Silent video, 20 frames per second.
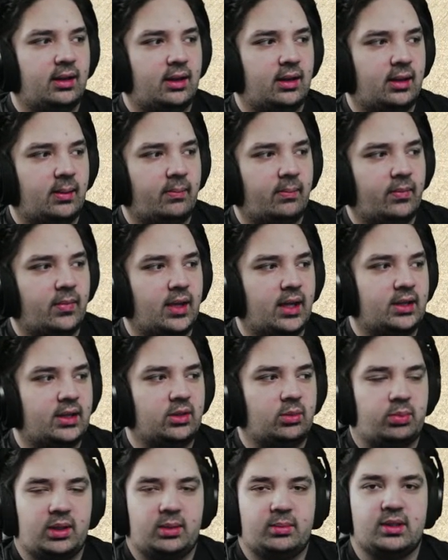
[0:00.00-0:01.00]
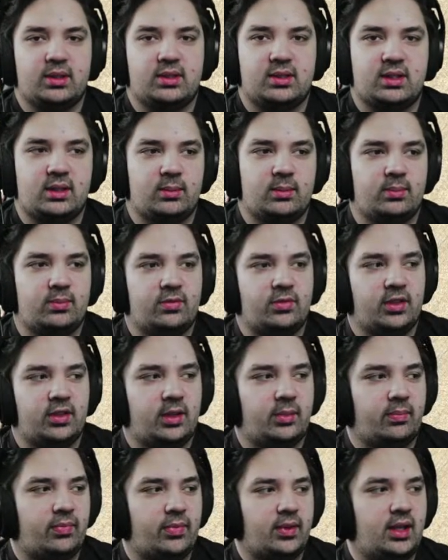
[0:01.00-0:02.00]
um, and you'll be able to see him
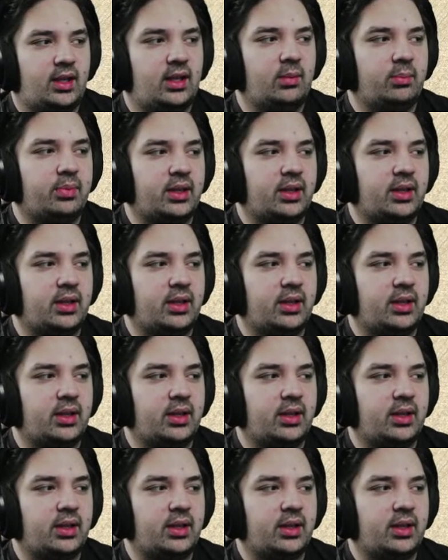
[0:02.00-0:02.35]
flip. He didn't